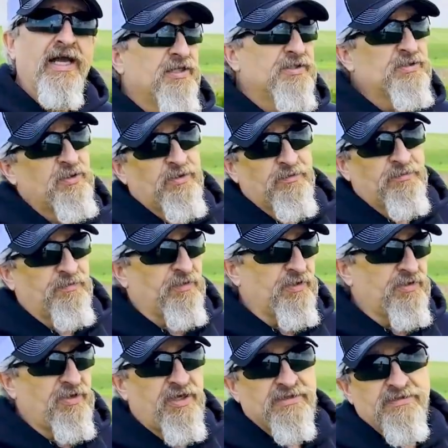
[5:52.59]
So for the
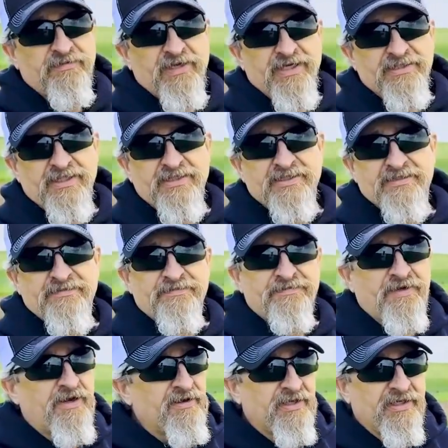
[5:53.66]
cost of the SS, it's
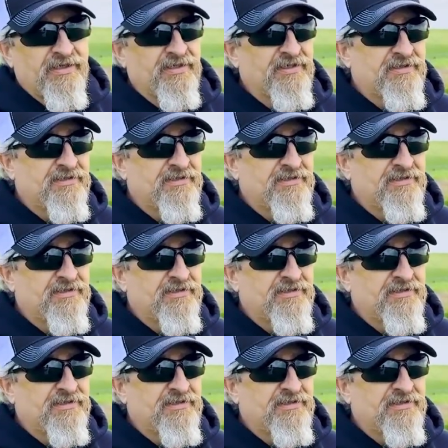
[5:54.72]
very,